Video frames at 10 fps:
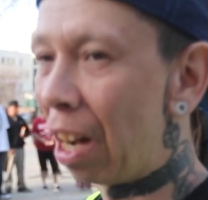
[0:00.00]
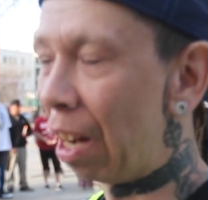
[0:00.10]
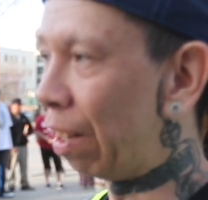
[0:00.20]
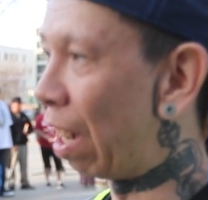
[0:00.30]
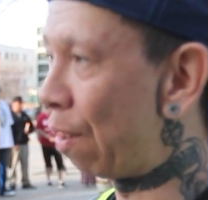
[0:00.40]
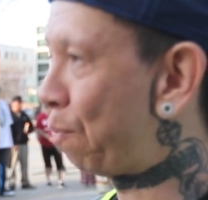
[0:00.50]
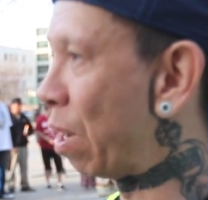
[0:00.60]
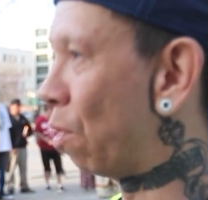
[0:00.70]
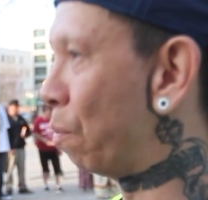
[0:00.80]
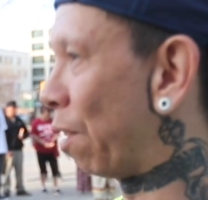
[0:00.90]
Uh, I've
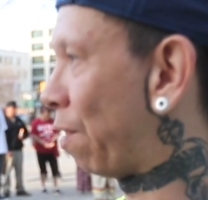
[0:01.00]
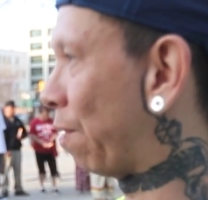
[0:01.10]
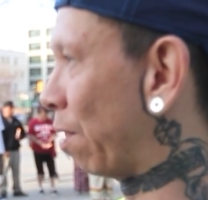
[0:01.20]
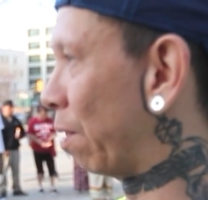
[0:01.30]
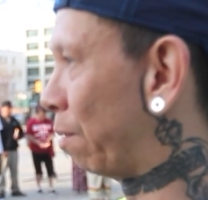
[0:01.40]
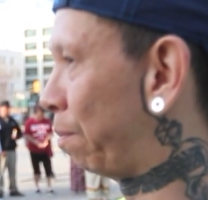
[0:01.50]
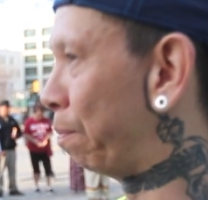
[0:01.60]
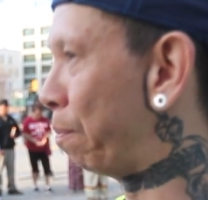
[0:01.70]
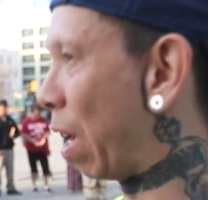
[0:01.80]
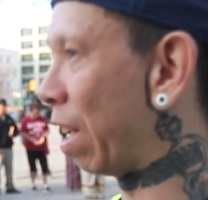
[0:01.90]
been homeless for
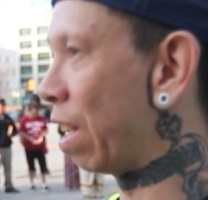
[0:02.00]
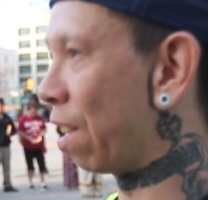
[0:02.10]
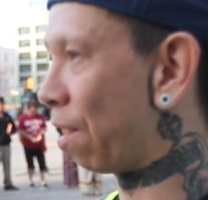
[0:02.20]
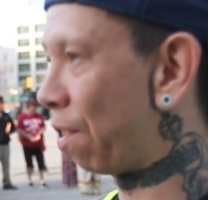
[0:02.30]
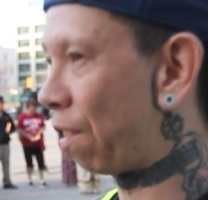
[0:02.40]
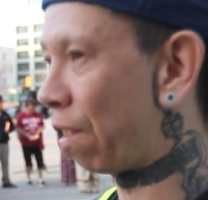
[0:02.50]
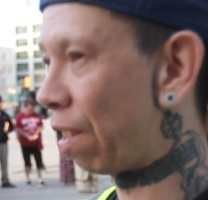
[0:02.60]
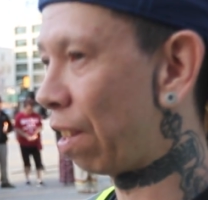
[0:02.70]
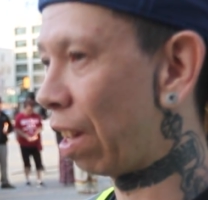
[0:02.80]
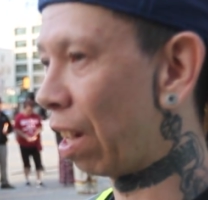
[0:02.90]
many years,
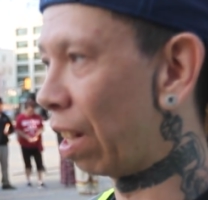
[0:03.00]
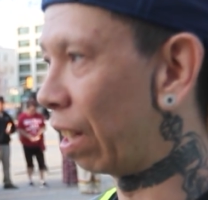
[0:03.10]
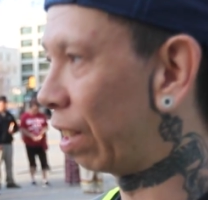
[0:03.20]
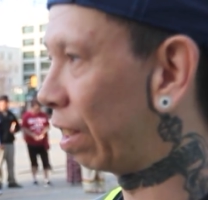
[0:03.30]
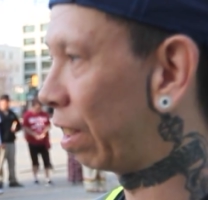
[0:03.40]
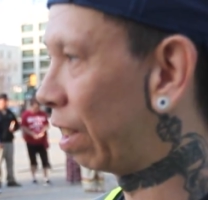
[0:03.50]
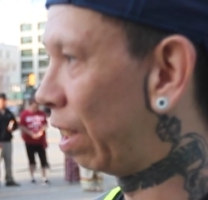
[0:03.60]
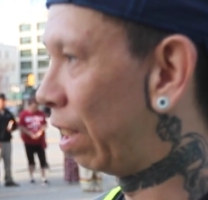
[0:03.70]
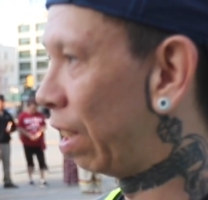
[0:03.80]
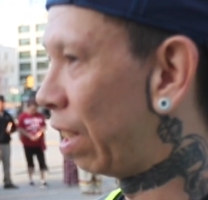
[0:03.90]
uh,
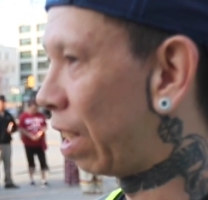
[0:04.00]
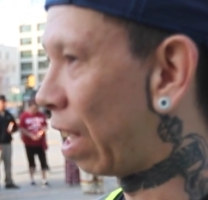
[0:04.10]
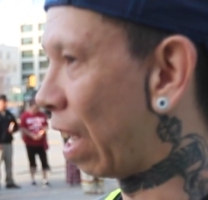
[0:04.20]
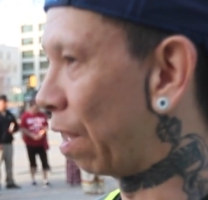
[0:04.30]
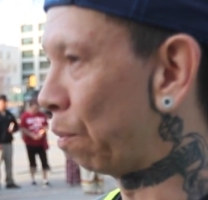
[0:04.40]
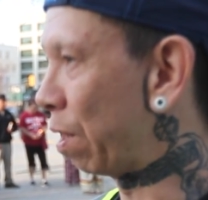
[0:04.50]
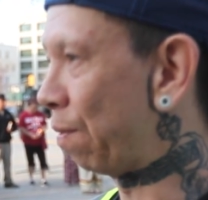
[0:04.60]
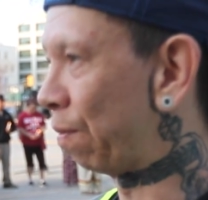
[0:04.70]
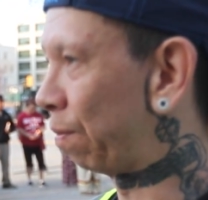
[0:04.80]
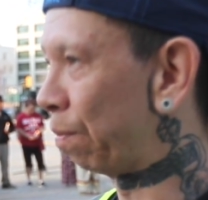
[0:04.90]
and
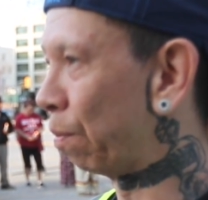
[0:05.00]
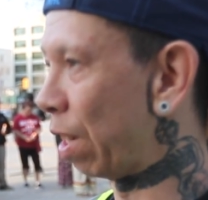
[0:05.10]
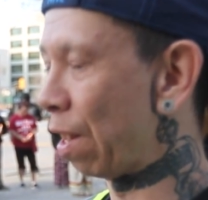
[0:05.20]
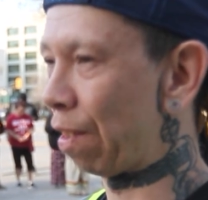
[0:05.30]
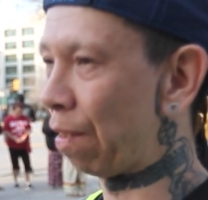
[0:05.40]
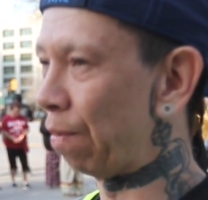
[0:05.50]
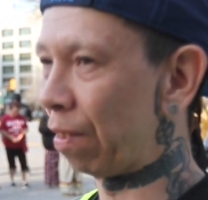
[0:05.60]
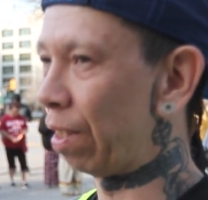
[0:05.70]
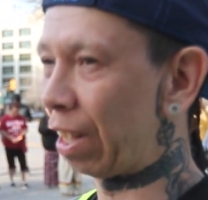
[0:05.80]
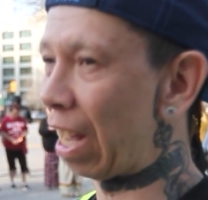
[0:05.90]
we've witnessed
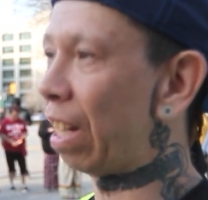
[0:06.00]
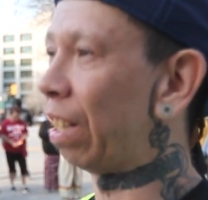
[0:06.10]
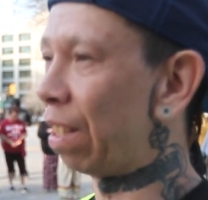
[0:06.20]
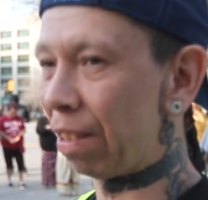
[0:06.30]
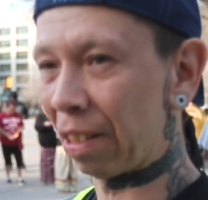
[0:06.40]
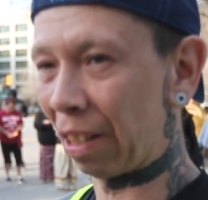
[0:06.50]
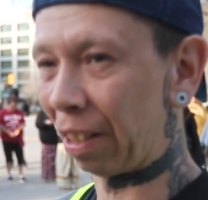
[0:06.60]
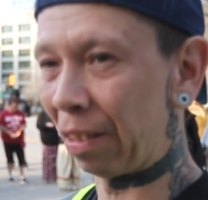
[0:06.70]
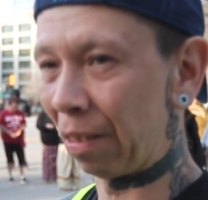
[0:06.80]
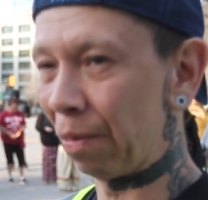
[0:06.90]
daily
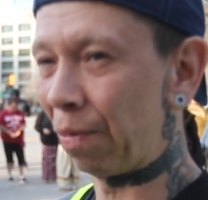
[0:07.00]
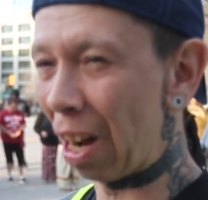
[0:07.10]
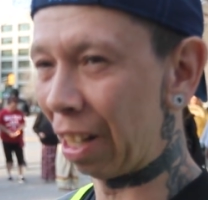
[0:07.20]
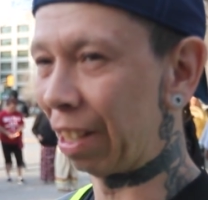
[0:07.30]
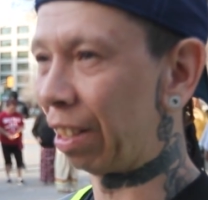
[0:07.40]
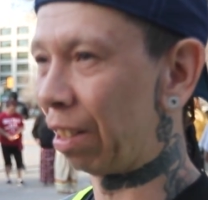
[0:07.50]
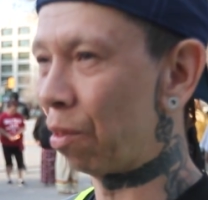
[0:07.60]
violent,